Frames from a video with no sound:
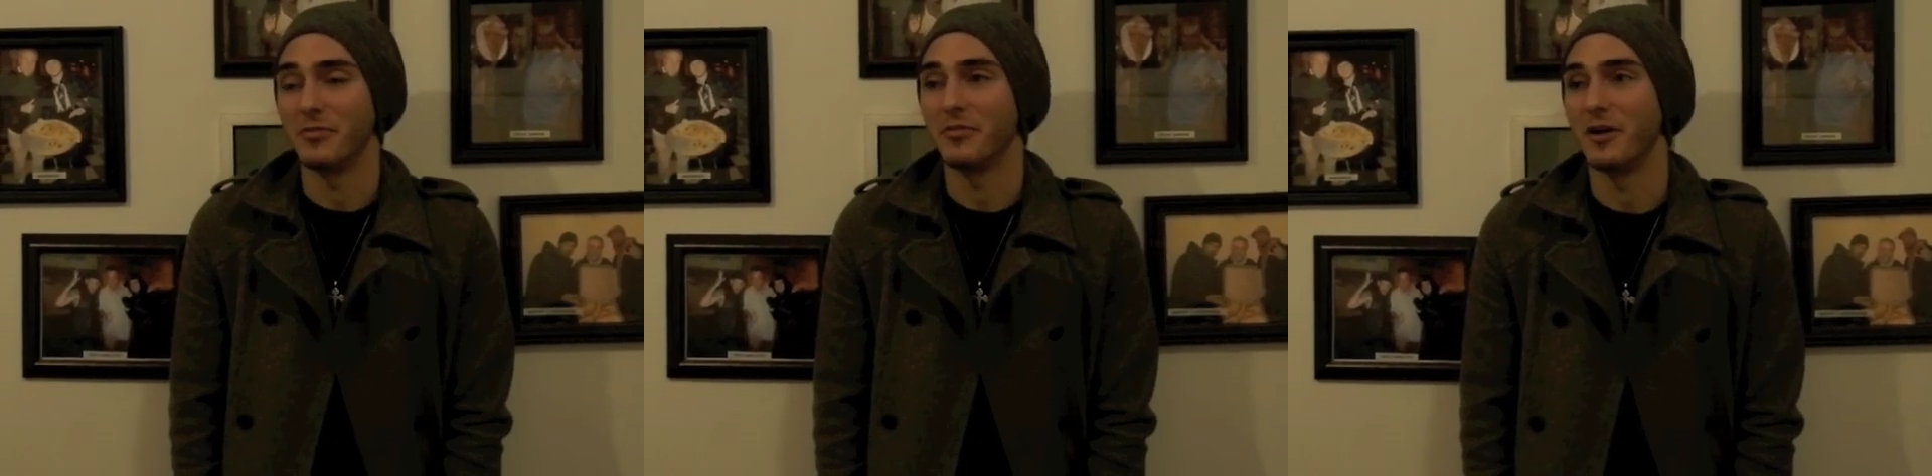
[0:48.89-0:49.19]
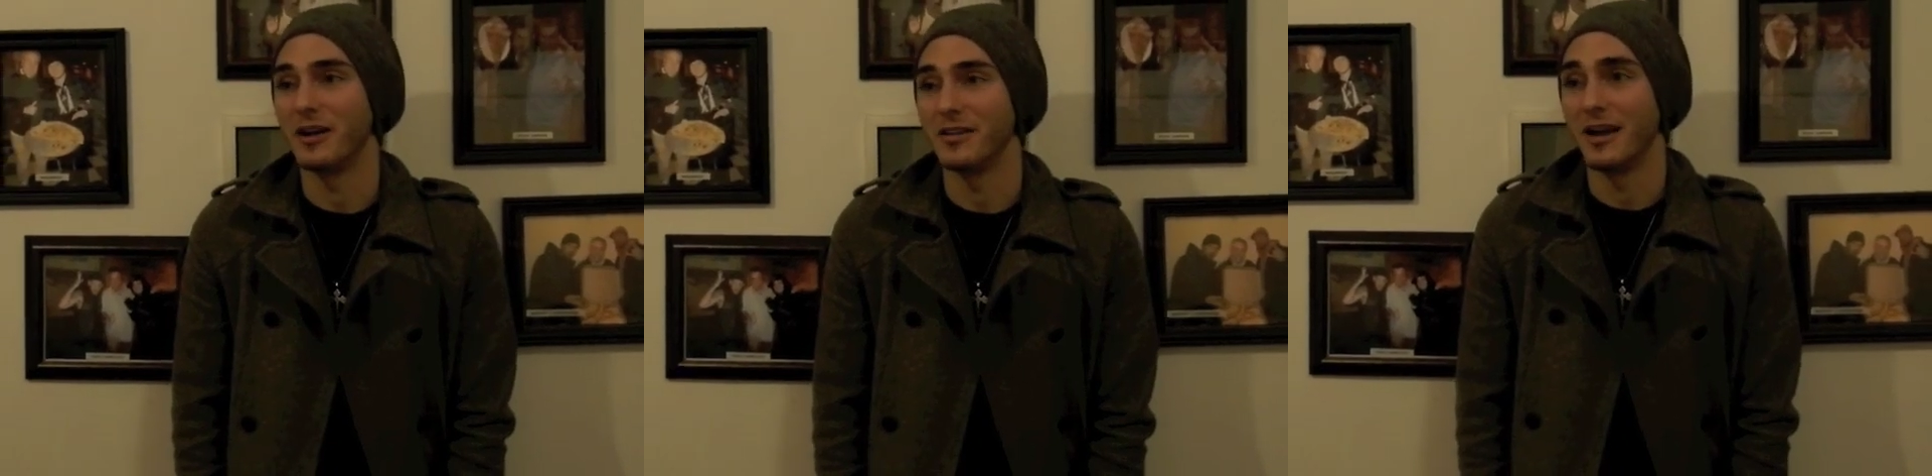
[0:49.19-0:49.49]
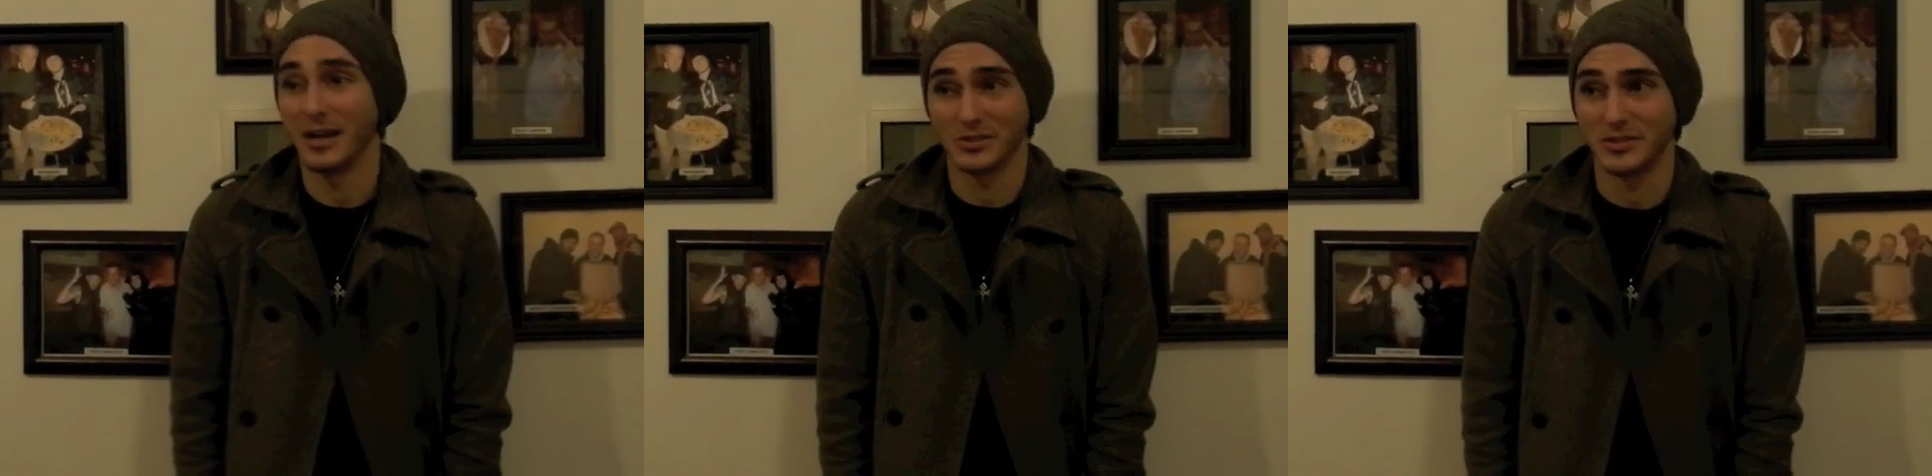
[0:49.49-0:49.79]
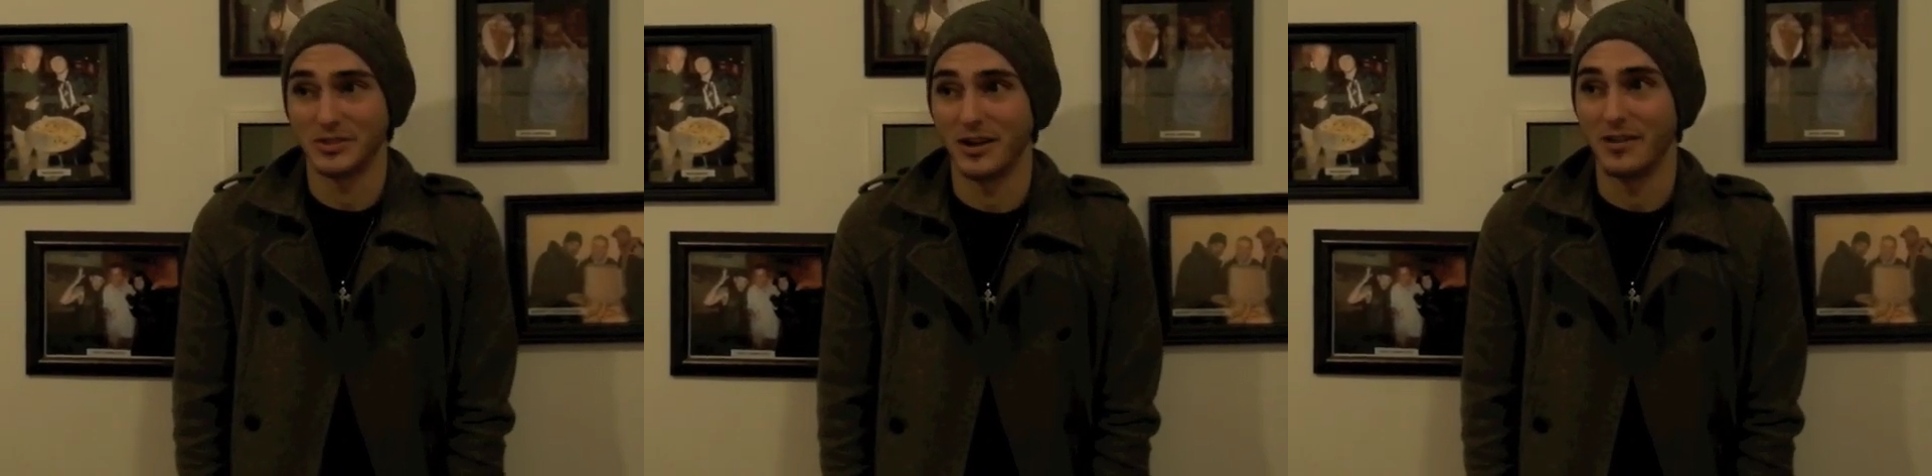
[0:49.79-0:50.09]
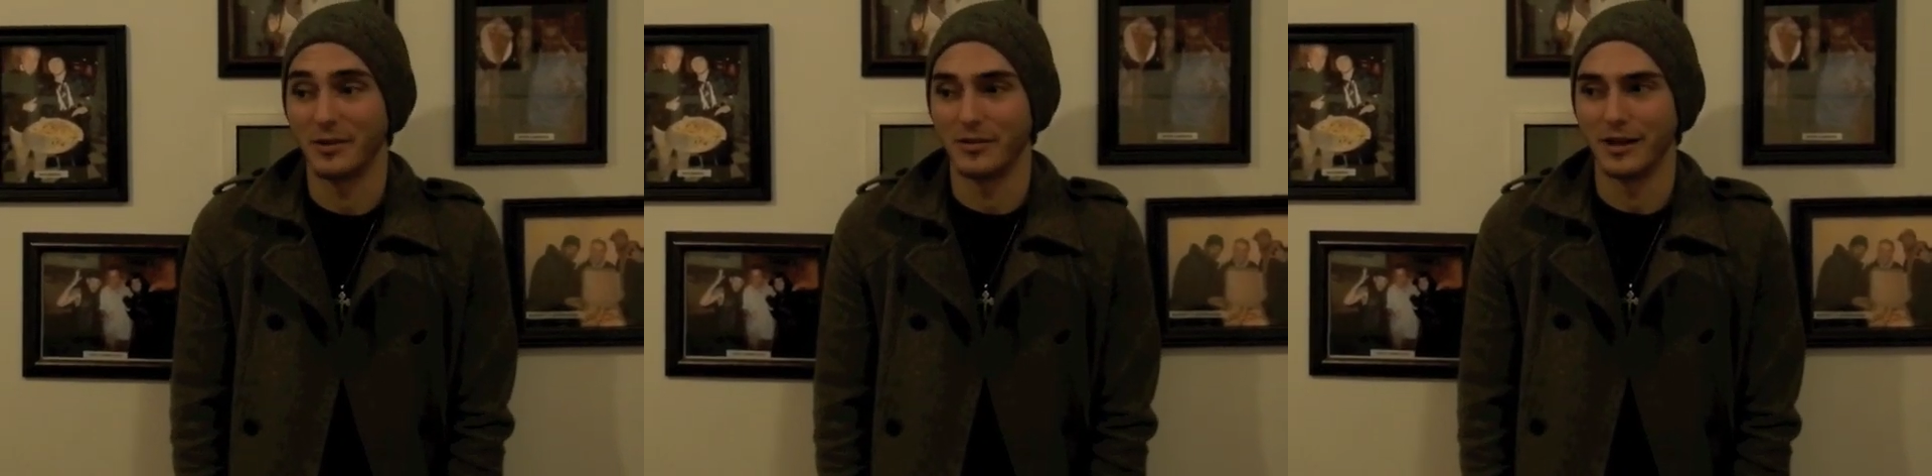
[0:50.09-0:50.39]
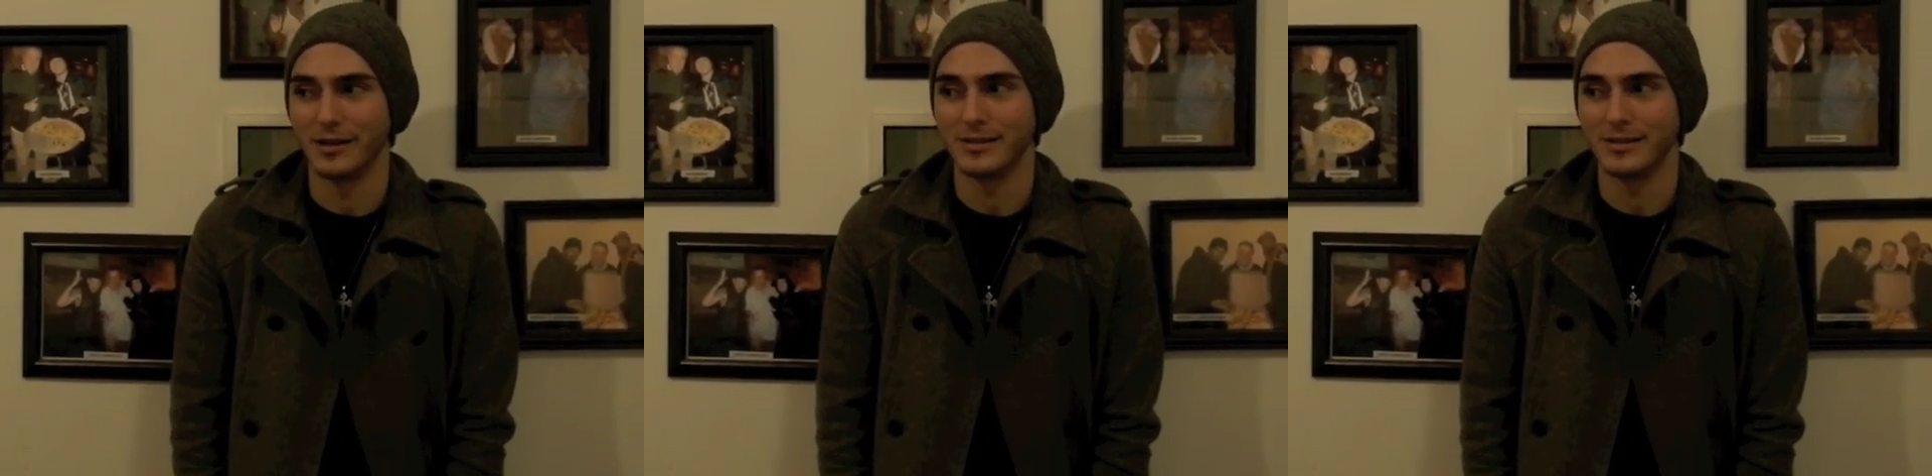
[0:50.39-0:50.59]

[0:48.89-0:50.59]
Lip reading: before I actually saw it, and they were like,